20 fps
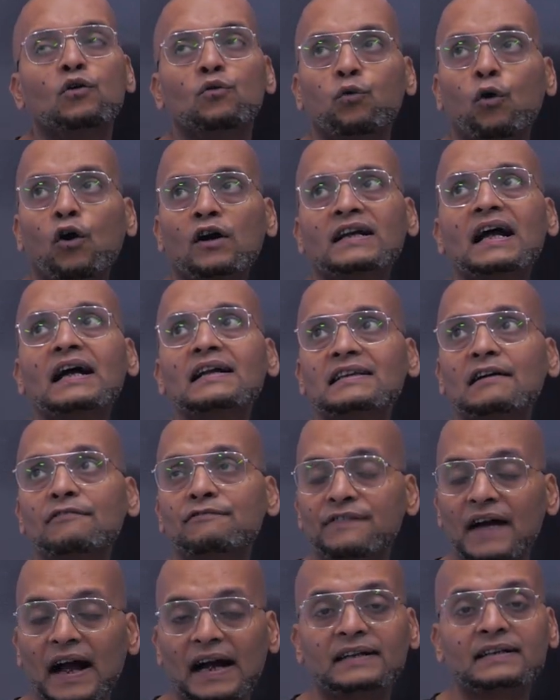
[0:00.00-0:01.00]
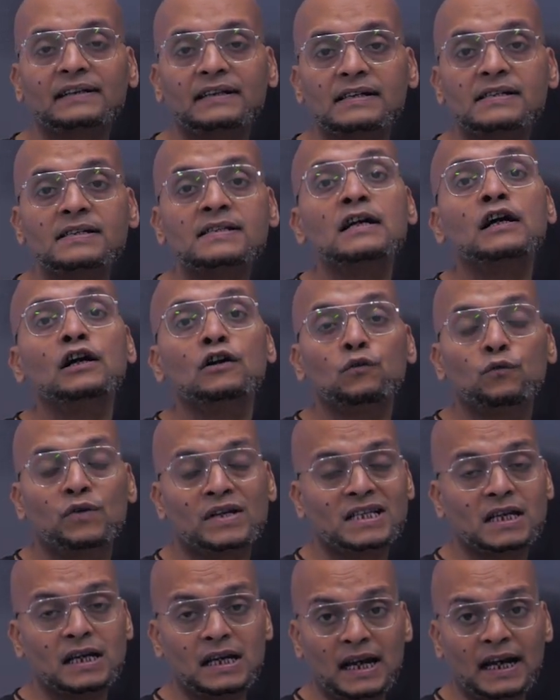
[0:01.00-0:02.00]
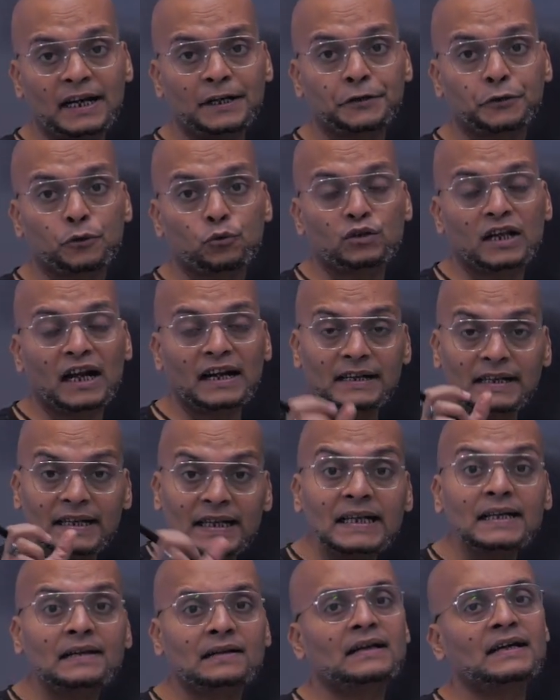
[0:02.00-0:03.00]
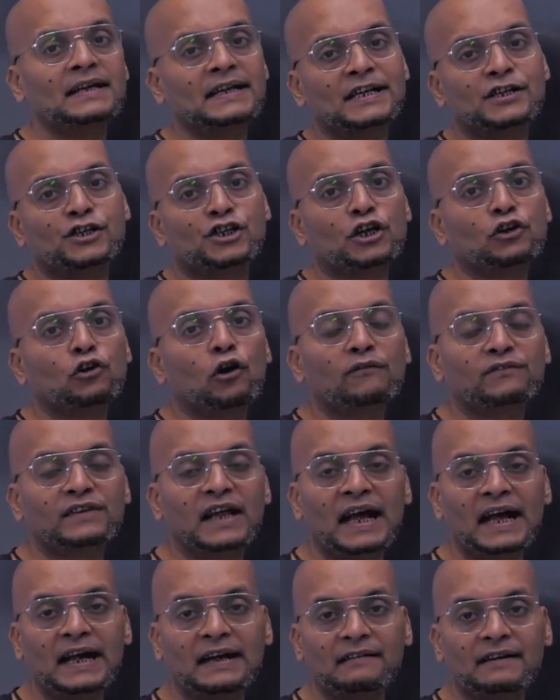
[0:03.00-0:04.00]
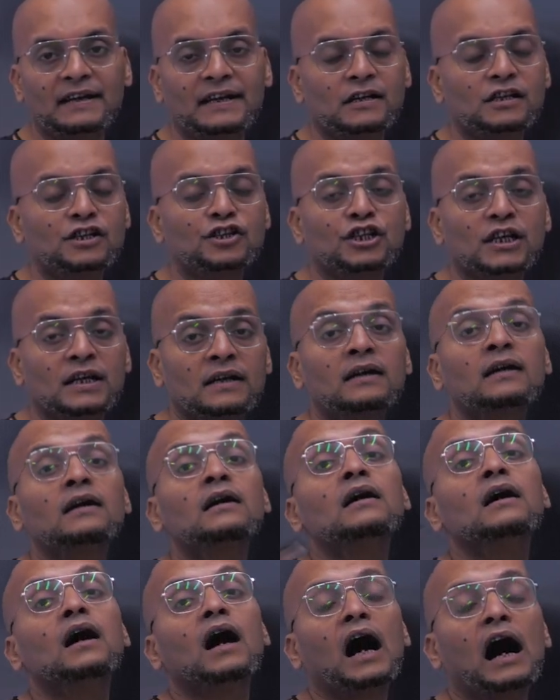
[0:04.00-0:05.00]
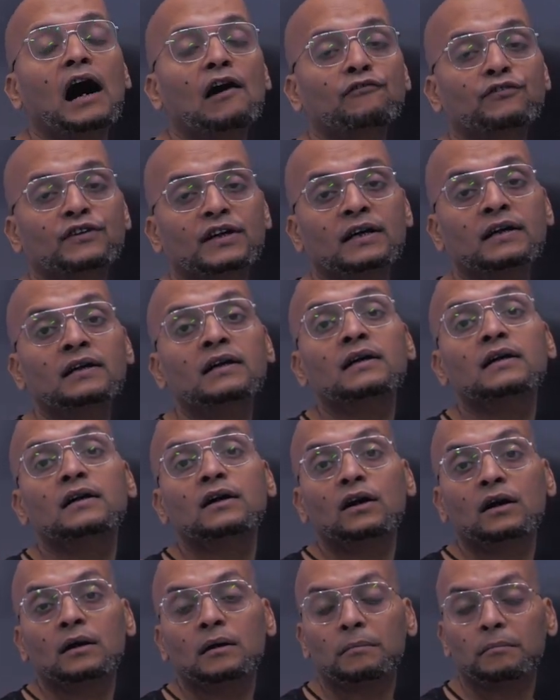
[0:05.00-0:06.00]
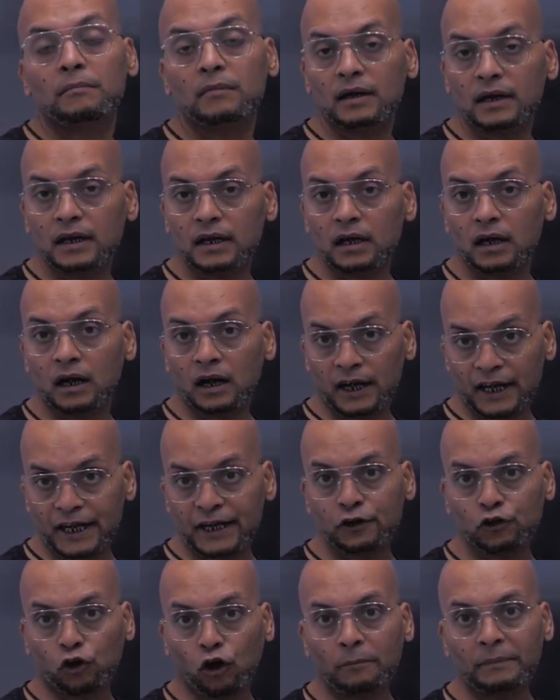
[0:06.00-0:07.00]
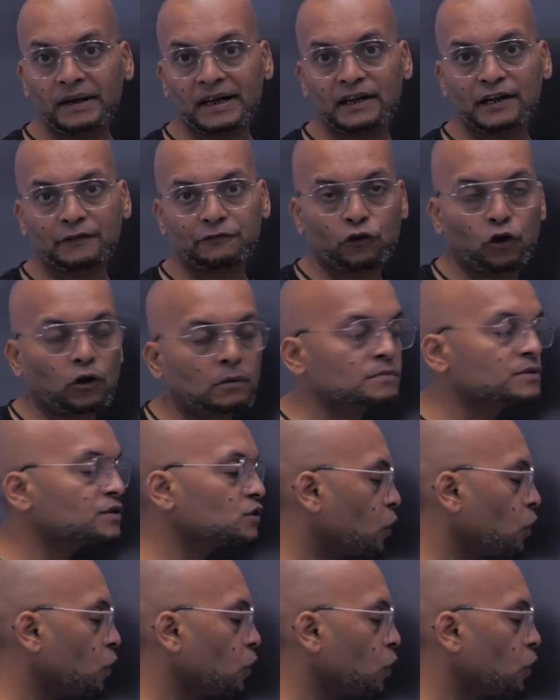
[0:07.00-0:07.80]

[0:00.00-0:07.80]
What are the factors which led to the deceleration of the agriculture after uh, economic reforms